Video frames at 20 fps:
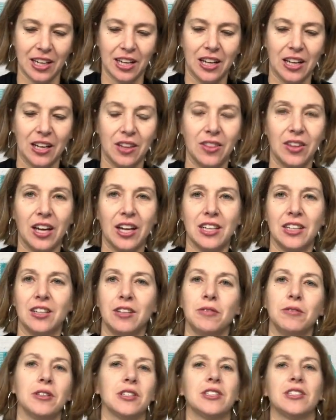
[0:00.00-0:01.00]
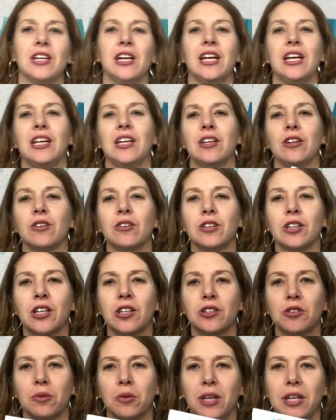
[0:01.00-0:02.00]
And then you will take your
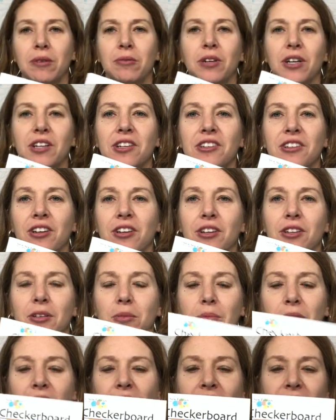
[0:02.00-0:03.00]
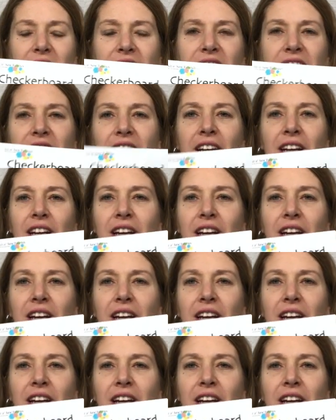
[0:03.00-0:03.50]
21 circle blocks